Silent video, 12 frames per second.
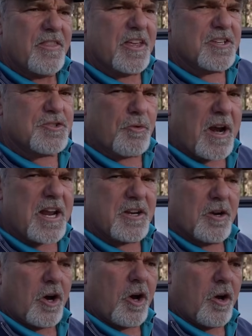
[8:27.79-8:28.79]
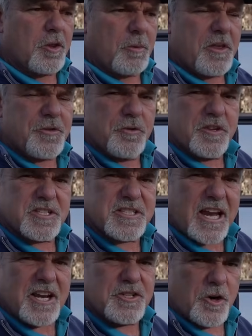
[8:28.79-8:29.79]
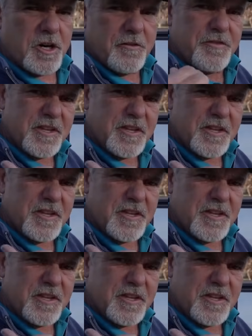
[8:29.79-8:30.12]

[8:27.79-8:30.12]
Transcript: that drain all the way through the side yard of